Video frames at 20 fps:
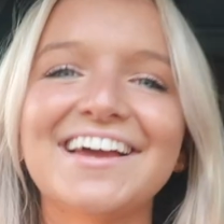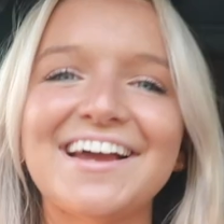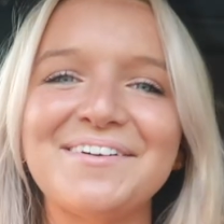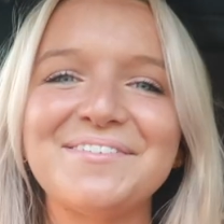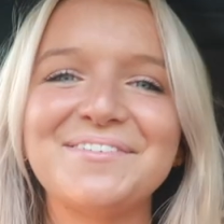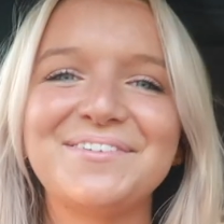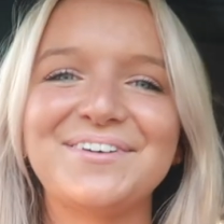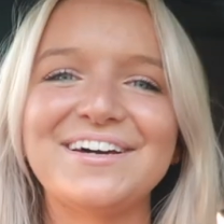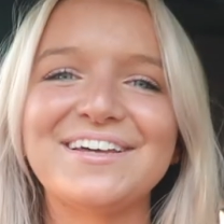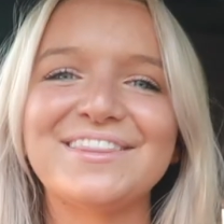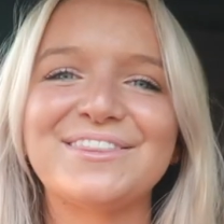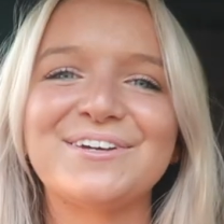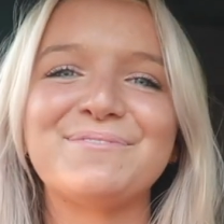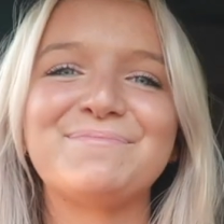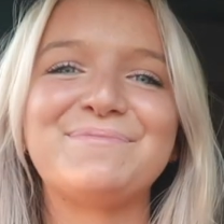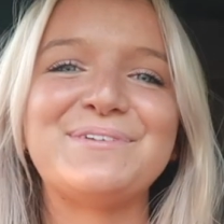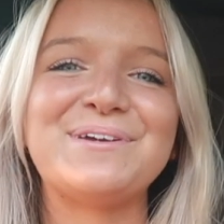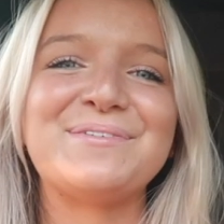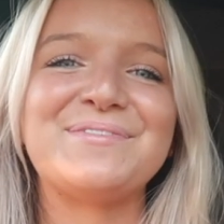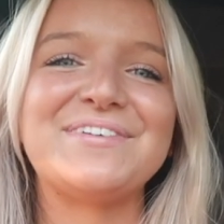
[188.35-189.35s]
like I'm going
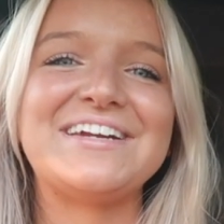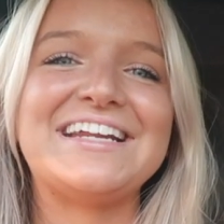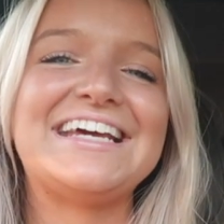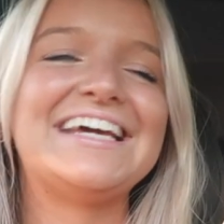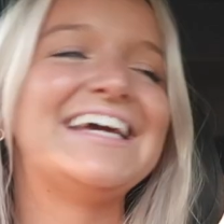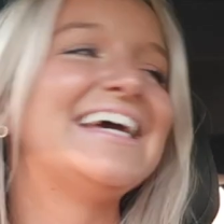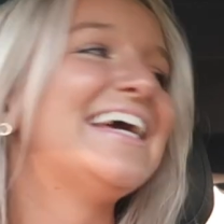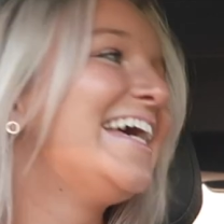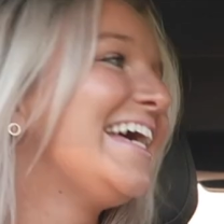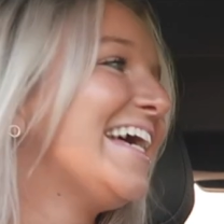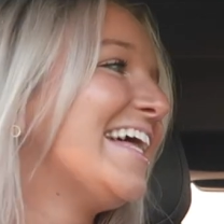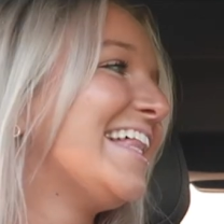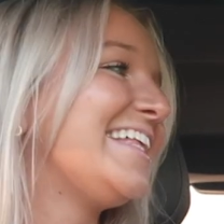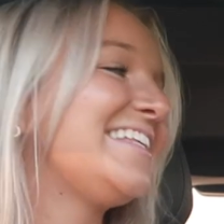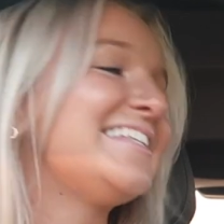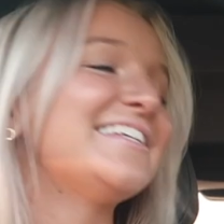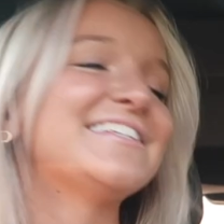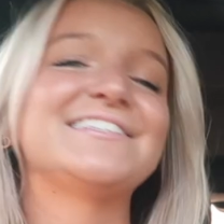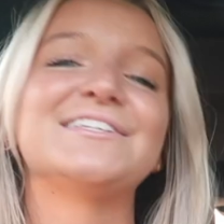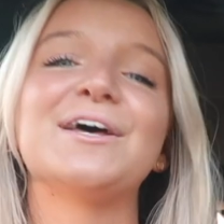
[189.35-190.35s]
through puberty.
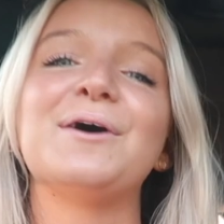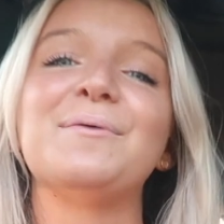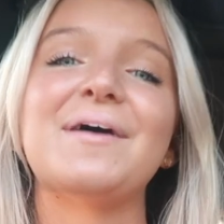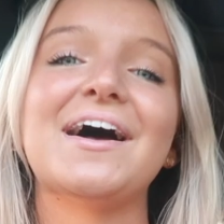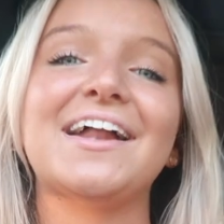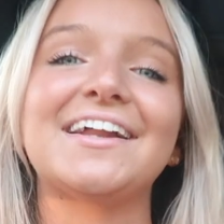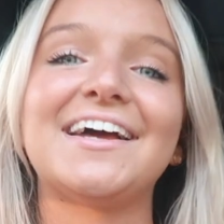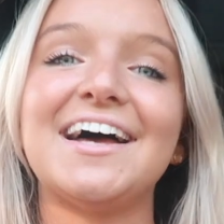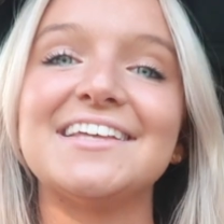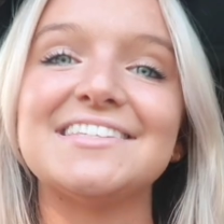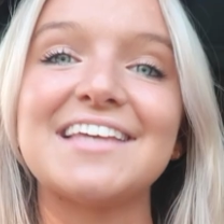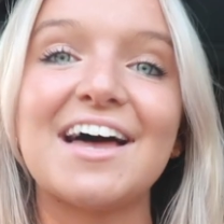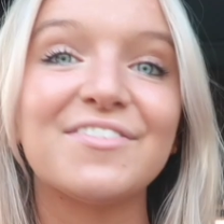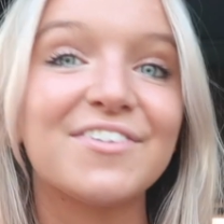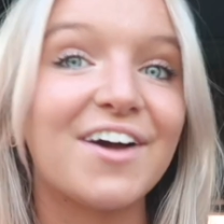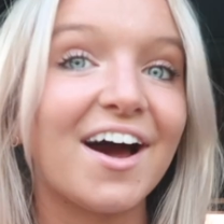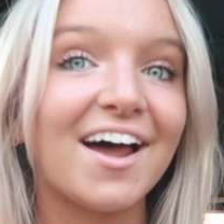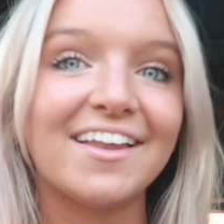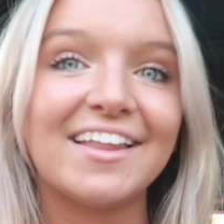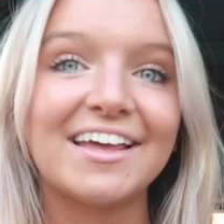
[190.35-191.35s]
This is so bad, guys.
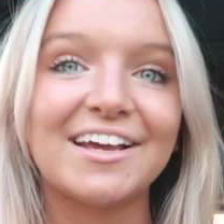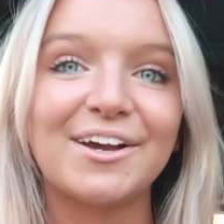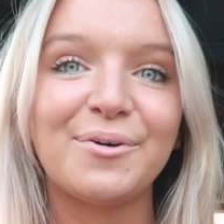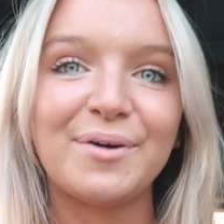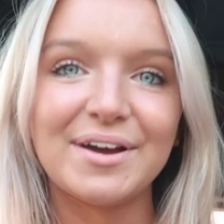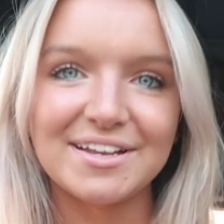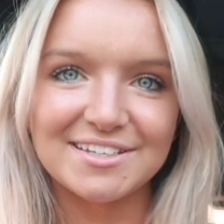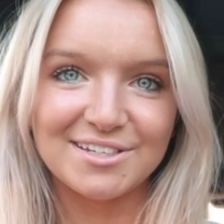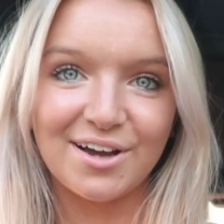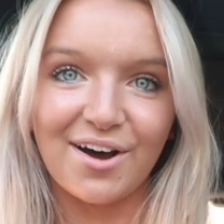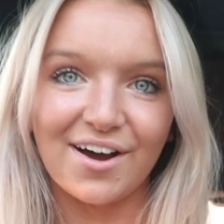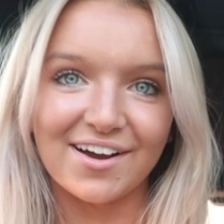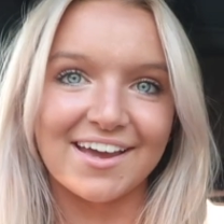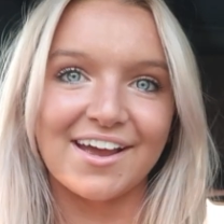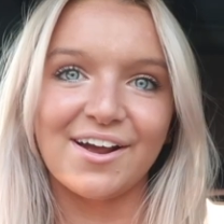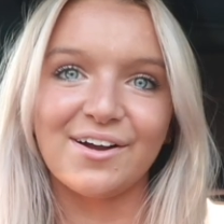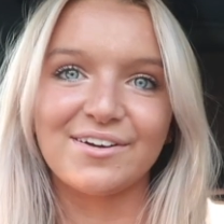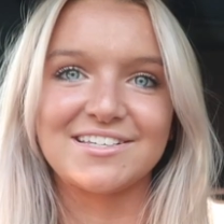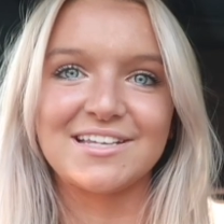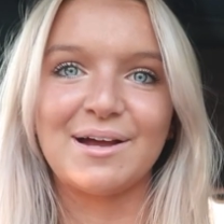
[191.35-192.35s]
I've got to, like, quit
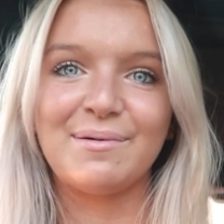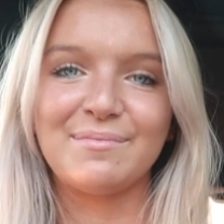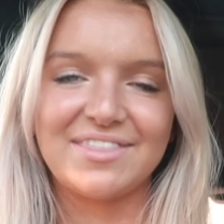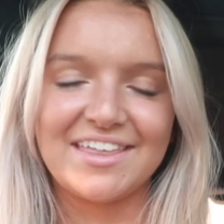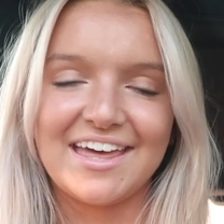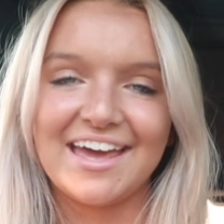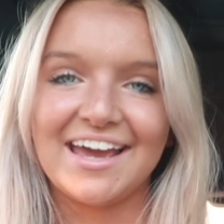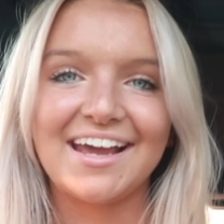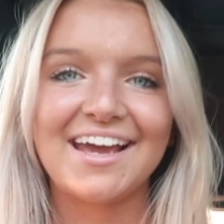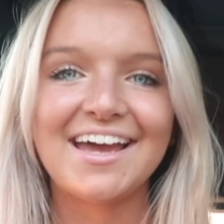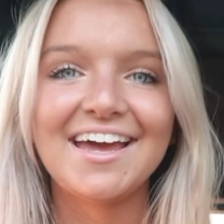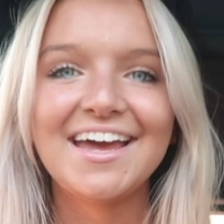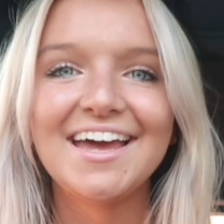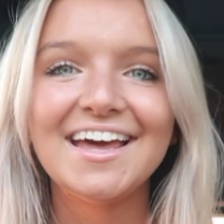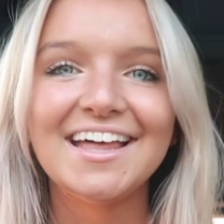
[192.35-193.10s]
talking or something.